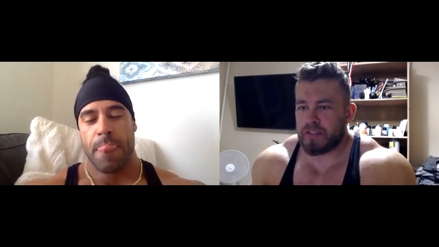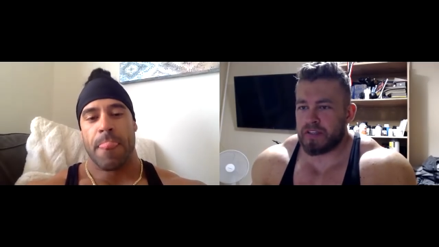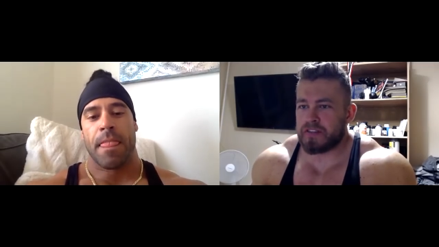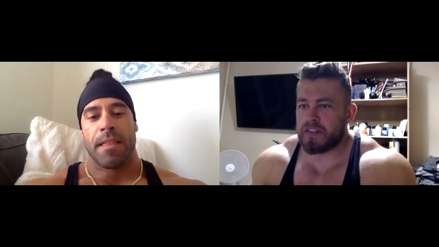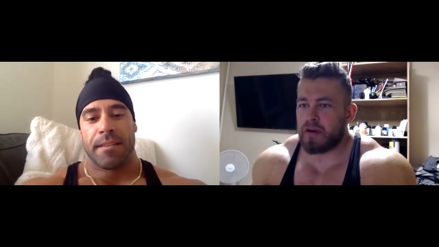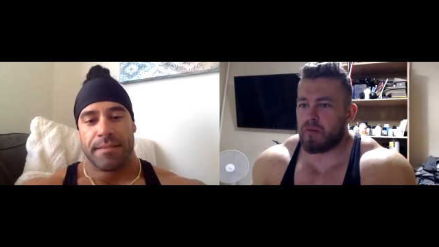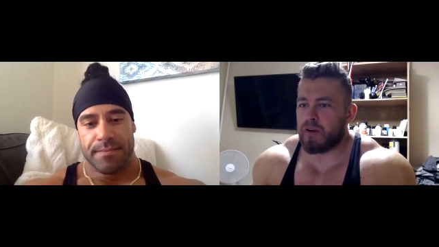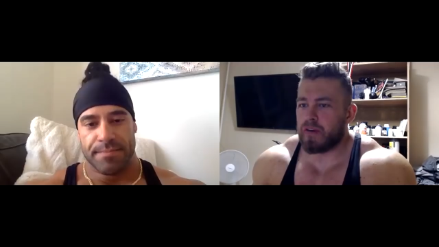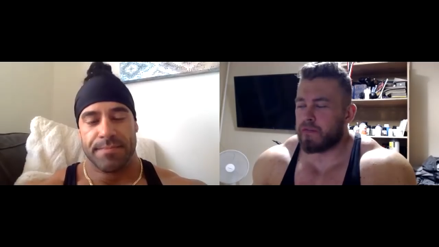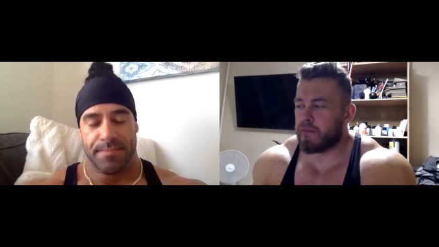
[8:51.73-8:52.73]
Speaker 1: He's now
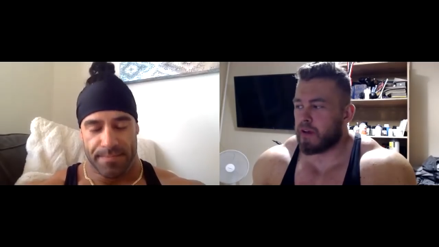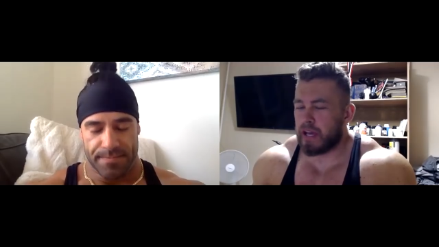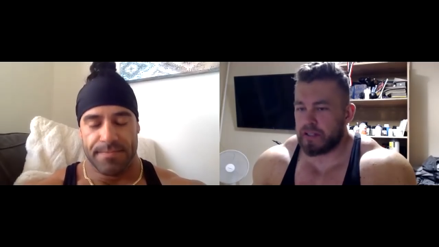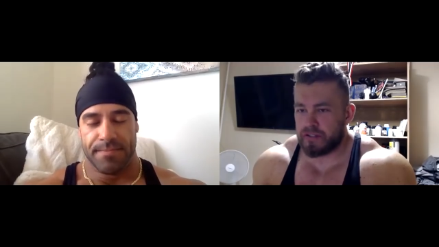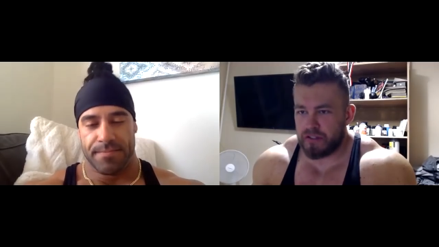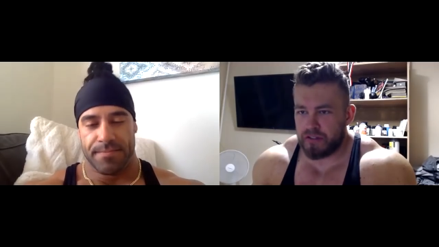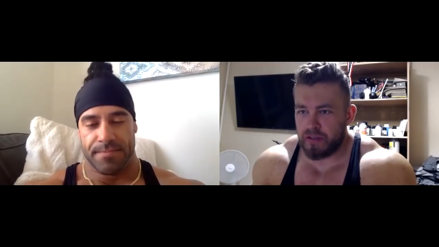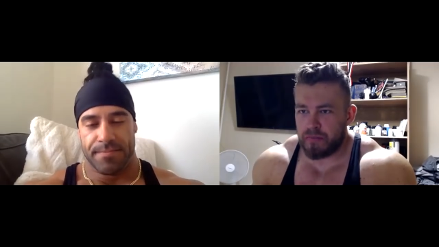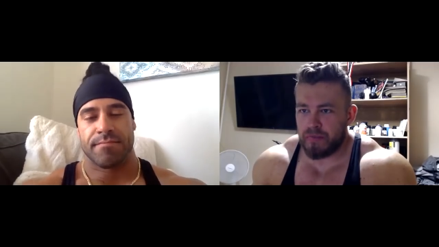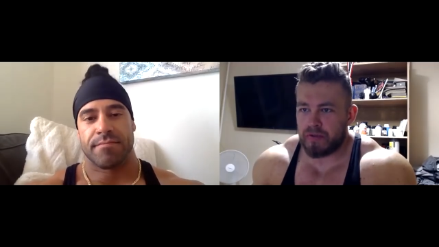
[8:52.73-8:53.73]
with uh, HD
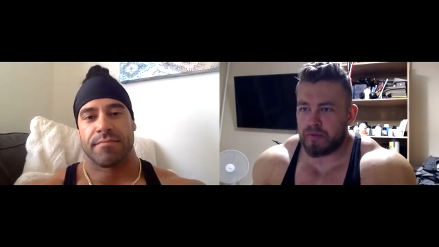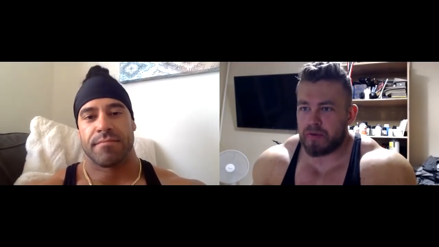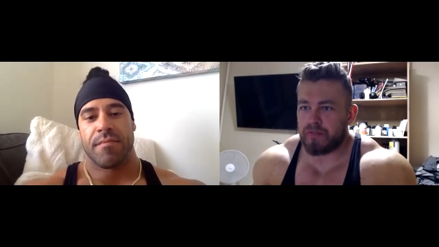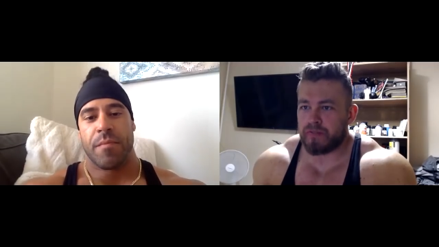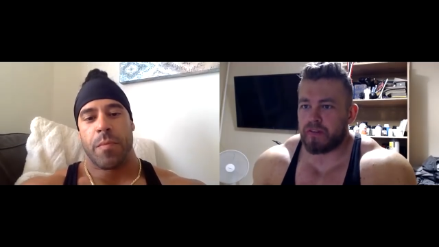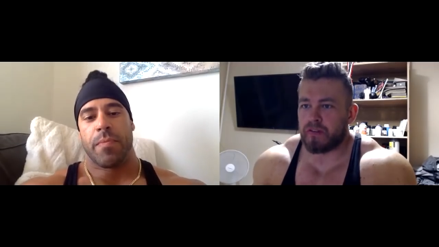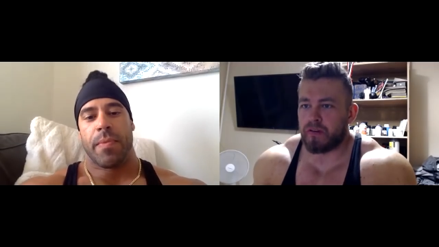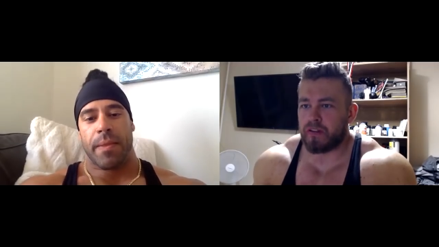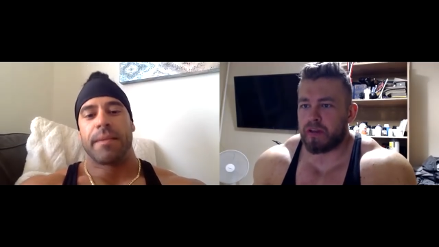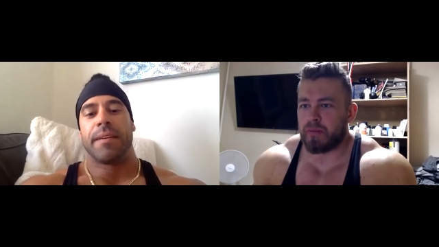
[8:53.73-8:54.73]
team with uh,
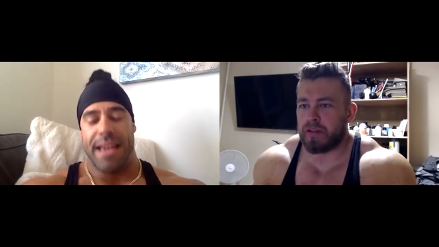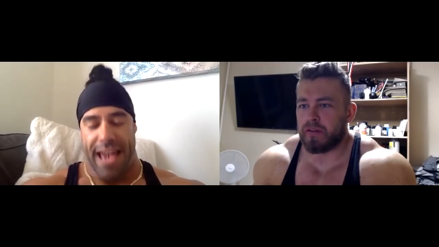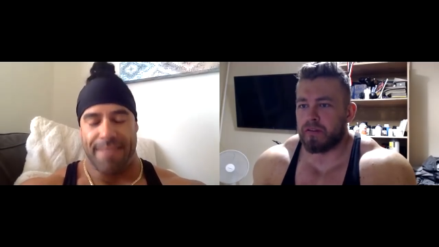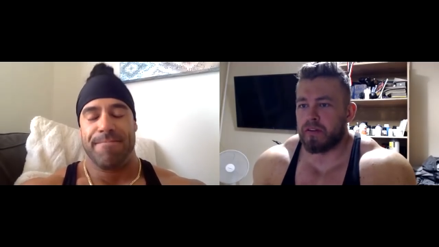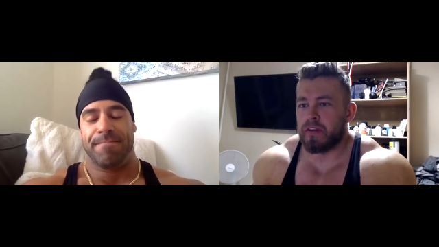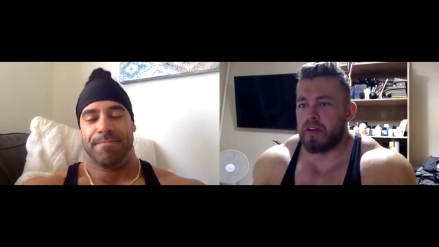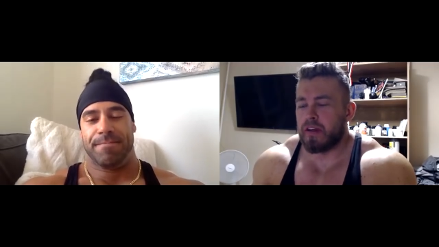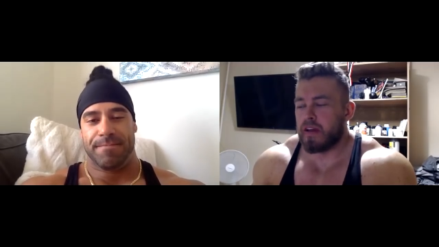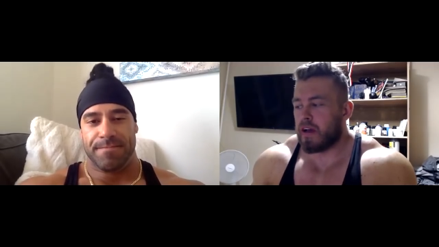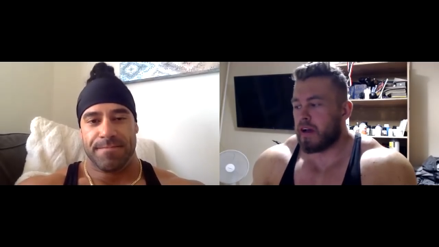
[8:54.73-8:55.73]
Dorian Hamilton,
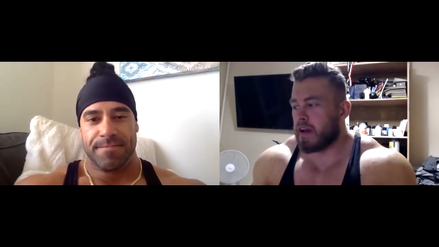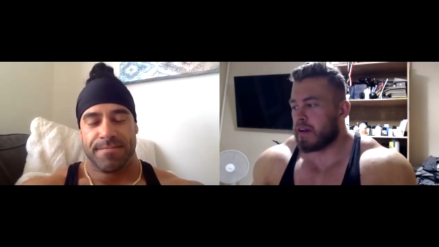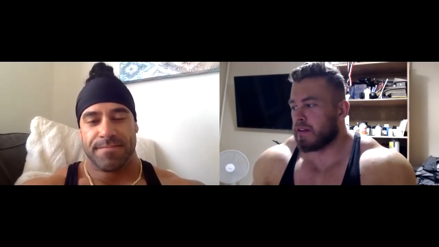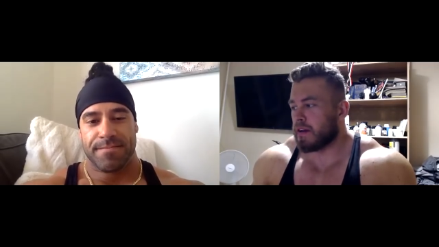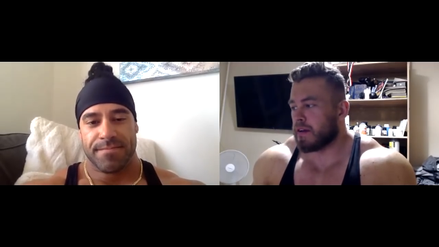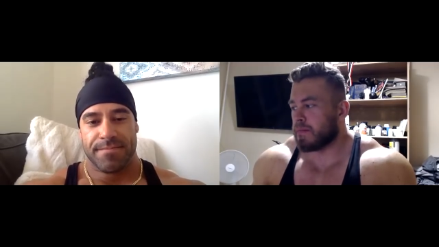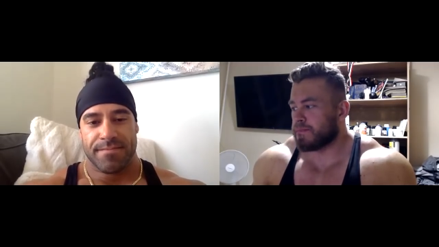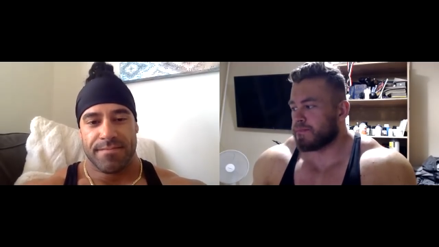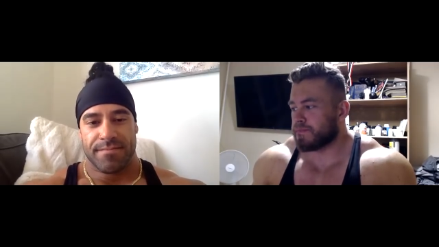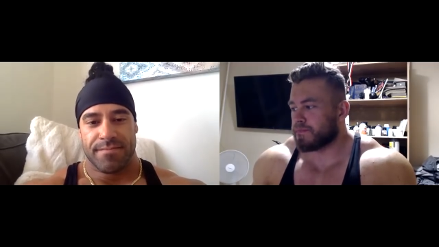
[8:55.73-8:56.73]
yeah. and uh,
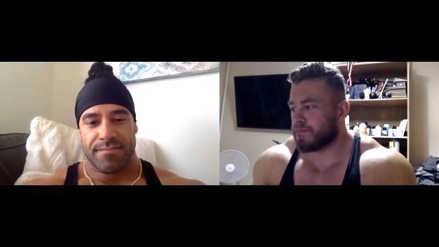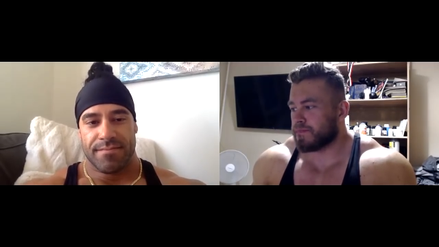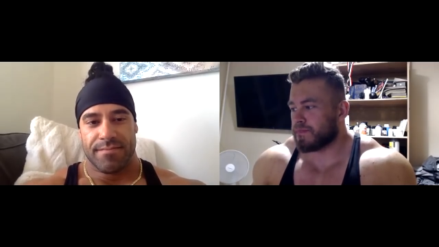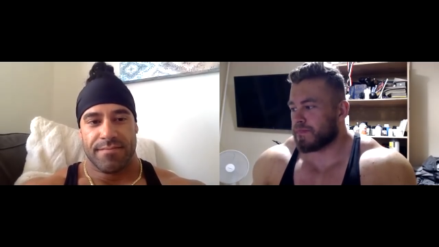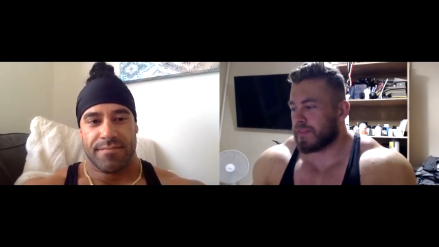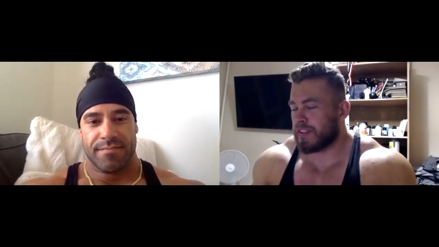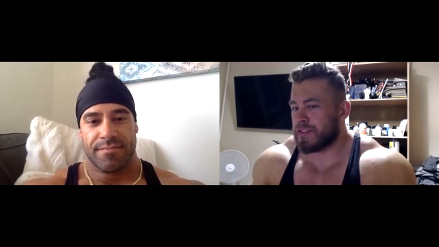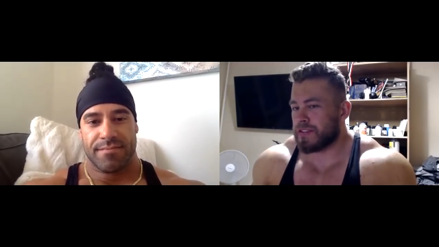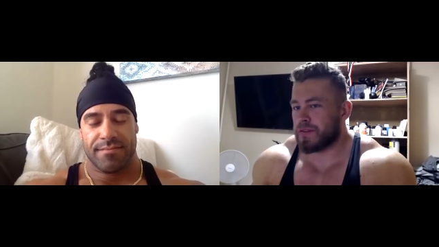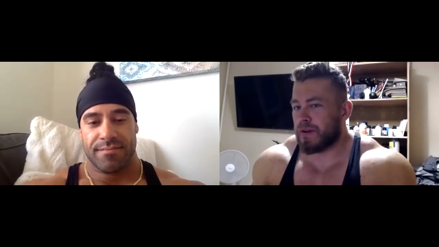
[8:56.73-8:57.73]

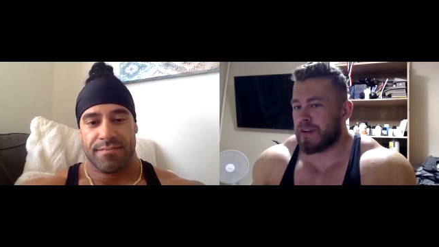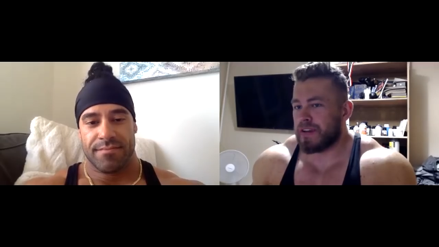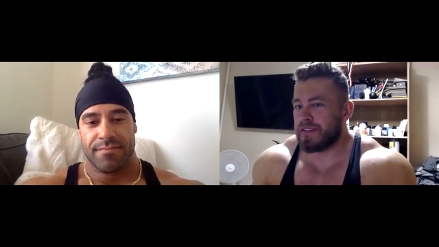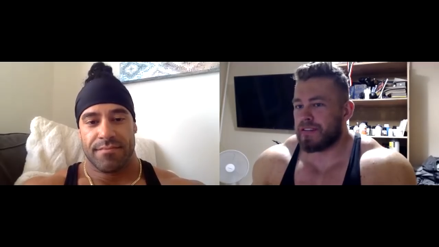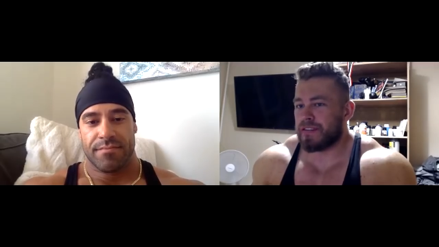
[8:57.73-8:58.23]
it's quite.